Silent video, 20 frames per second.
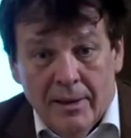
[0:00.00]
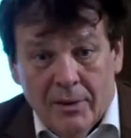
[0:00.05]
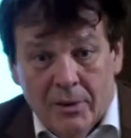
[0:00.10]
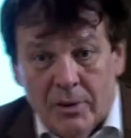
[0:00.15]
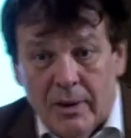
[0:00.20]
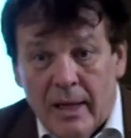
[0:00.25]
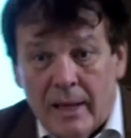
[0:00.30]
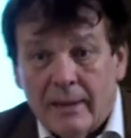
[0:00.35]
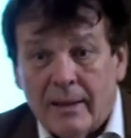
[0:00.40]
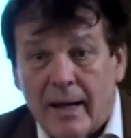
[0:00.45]
to
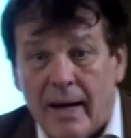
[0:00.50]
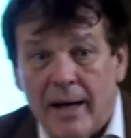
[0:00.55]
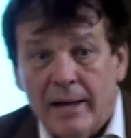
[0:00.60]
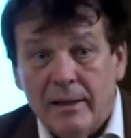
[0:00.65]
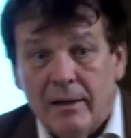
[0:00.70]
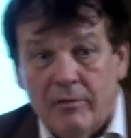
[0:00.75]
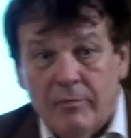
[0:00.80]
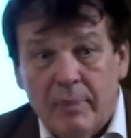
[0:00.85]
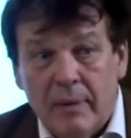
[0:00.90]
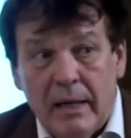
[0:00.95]
that
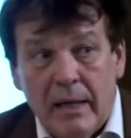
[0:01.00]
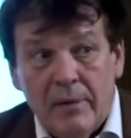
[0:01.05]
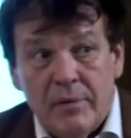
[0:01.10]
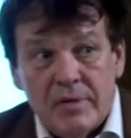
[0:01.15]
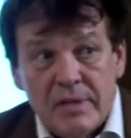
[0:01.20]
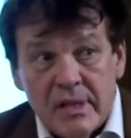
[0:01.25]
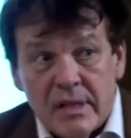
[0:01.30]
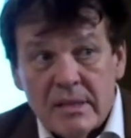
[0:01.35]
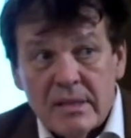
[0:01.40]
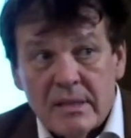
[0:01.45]
kind of belief
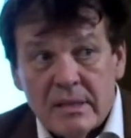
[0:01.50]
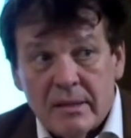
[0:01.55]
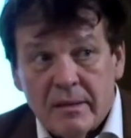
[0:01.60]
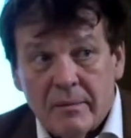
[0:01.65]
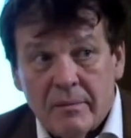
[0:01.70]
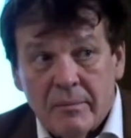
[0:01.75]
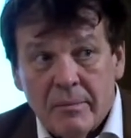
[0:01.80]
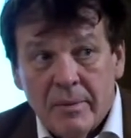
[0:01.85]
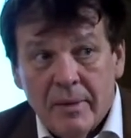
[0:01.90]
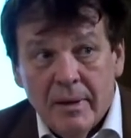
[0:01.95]

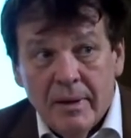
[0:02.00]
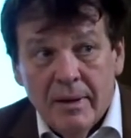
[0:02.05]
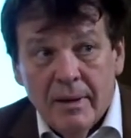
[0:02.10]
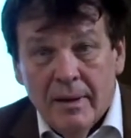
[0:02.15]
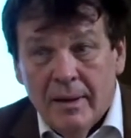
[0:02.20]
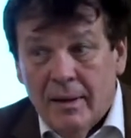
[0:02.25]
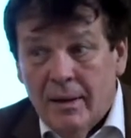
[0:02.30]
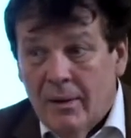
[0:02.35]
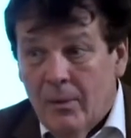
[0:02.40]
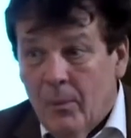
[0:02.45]
system,
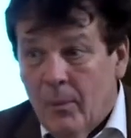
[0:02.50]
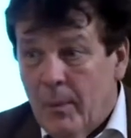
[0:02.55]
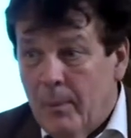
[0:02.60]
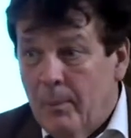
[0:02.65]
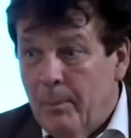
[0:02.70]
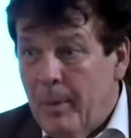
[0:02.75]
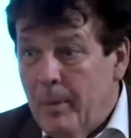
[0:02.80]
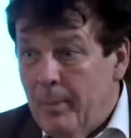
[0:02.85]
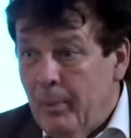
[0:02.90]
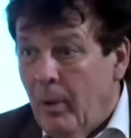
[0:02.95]
where
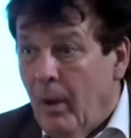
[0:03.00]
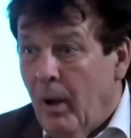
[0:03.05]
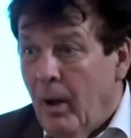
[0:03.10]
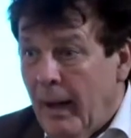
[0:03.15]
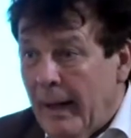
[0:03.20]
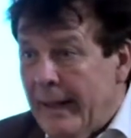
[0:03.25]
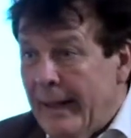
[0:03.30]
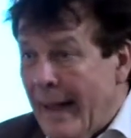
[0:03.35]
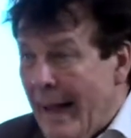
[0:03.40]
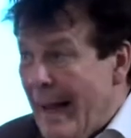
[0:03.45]
people
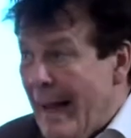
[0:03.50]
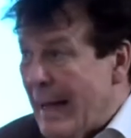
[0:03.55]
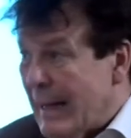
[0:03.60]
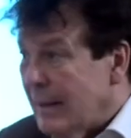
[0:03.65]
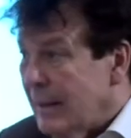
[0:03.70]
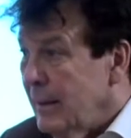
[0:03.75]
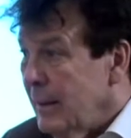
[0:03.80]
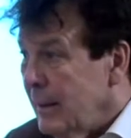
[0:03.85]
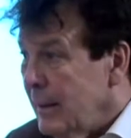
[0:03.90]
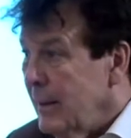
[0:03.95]

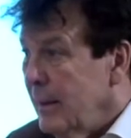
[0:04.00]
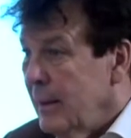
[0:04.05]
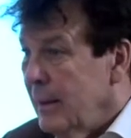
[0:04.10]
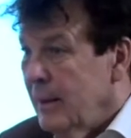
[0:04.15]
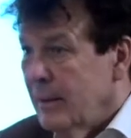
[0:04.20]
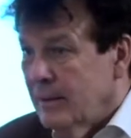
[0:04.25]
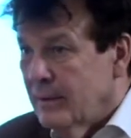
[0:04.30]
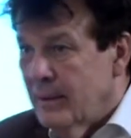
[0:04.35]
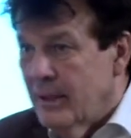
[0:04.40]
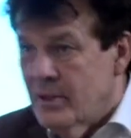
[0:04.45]
again
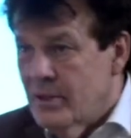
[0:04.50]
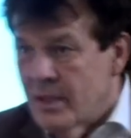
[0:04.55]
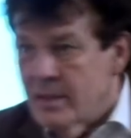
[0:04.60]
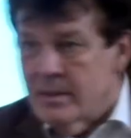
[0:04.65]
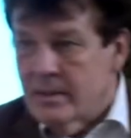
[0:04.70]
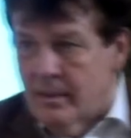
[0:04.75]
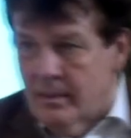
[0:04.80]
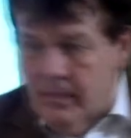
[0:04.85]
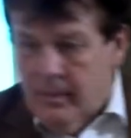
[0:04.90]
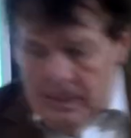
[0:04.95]

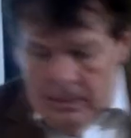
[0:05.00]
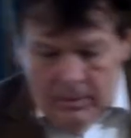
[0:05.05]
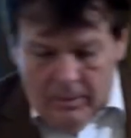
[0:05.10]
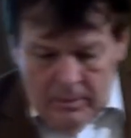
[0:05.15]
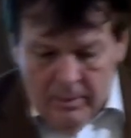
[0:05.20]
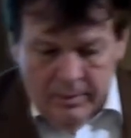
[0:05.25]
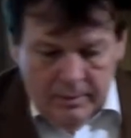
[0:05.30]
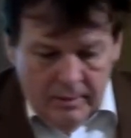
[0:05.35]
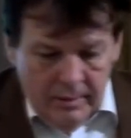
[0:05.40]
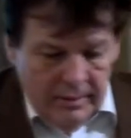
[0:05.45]

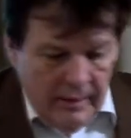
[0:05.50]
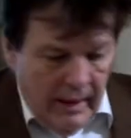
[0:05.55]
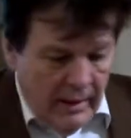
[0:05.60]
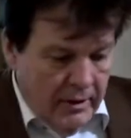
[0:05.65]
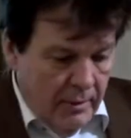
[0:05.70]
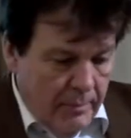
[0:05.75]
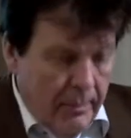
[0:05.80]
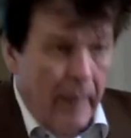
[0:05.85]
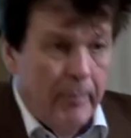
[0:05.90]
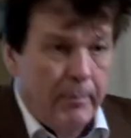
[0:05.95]

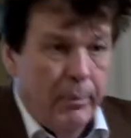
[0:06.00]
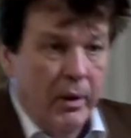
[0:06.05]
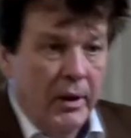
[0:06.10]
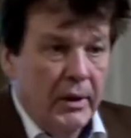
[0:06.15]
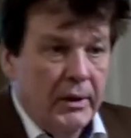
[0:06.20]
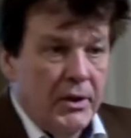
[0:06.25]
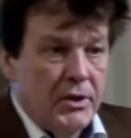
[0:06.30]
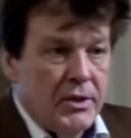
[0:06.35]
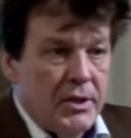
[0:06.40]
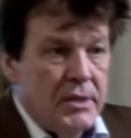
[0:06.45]
started by
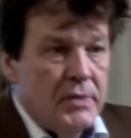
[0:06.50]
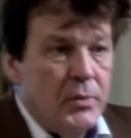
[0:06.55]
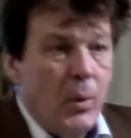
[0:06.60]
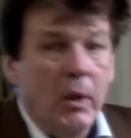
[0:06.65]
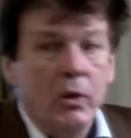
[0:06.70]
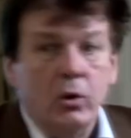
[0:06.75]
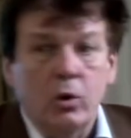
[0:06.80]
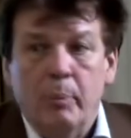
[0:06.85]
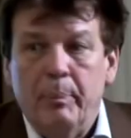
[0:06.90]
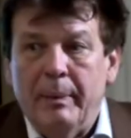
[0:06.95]
politicians,
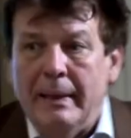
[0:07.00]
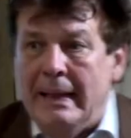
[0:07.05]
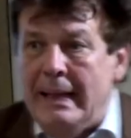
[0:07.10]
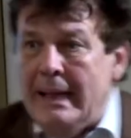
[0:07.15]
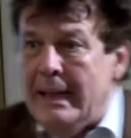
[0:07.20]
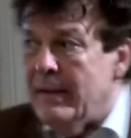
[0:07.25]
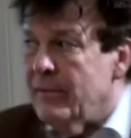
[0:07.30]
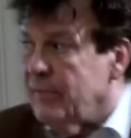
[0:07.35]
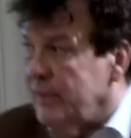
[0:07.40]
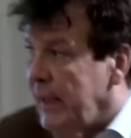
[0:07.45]
want to
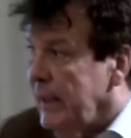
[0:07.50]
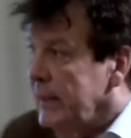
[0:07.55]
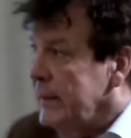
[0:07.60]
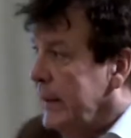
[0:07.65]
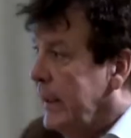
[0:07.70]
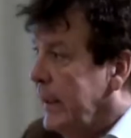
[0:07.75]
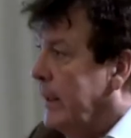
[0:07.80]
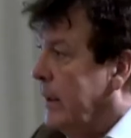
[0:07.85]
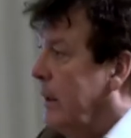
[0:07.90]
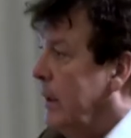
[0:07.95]
believe that
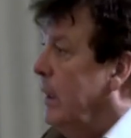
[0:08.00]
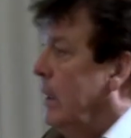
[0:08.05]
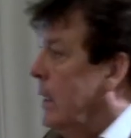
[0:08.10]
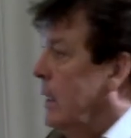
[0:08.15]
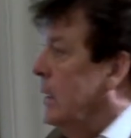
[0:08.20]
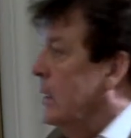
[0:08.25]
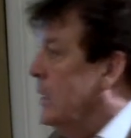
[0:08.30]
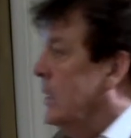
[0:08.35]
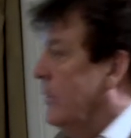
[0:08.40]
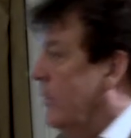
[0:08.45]
their
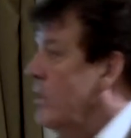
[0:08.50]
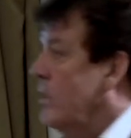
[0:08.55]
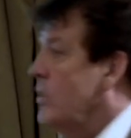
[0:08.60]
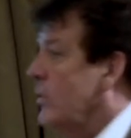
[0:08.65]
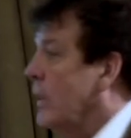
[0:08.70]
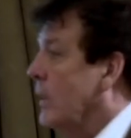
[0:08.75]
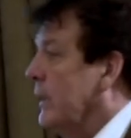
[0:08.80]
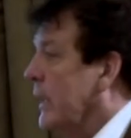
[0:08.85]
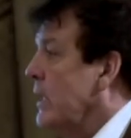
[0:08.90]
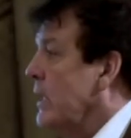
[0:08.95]

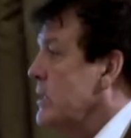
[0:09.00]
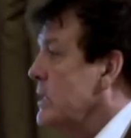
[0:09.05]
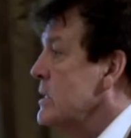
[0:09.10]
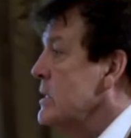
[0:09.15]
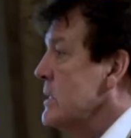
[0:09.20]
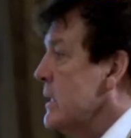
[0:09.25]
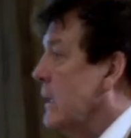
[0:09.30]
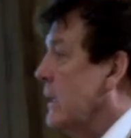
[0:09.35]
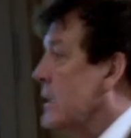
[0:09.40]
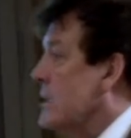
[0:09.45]
individual nation
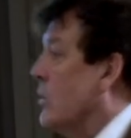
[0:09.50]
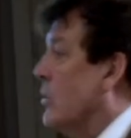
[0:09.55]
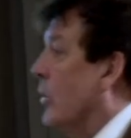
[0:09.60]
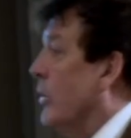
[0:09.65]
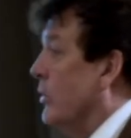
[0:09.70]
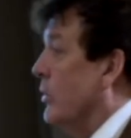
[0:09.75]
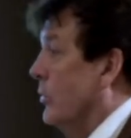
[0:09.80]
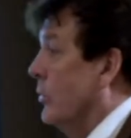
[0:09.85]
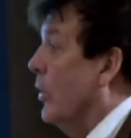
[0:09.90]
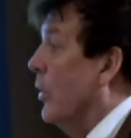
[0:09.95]
state is
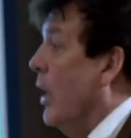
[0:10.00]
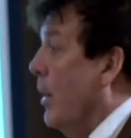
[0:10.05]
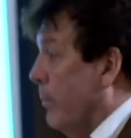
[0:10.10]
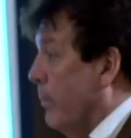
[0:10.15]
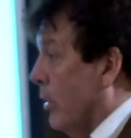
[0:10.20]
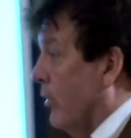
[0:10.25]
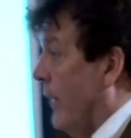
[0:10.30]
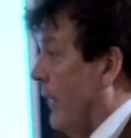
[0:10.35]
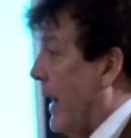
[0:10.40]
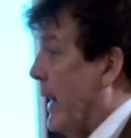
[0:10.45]
going to
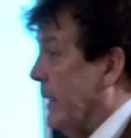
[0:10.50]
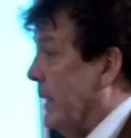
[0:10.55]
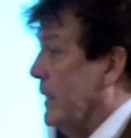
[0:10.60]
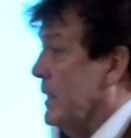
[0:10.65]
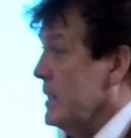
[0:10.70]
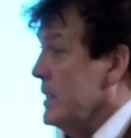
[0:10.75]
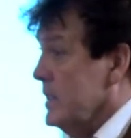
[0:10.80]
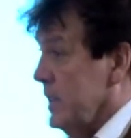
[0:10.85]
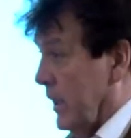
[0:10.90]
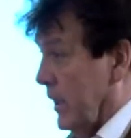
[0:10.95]
provide
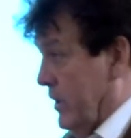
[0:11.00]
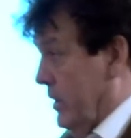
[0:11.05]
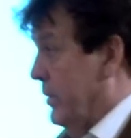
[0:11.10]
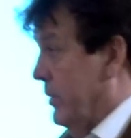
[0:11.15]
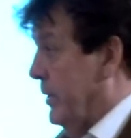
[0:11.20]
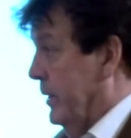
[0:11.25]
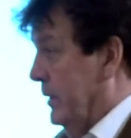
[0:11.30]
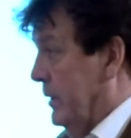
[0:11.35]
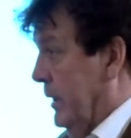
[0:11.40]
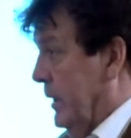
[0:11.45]

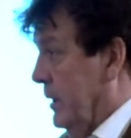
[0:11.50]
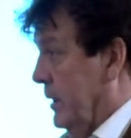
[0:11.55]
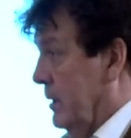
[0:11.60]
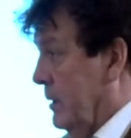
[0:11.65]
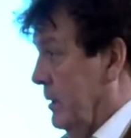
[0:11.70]
security.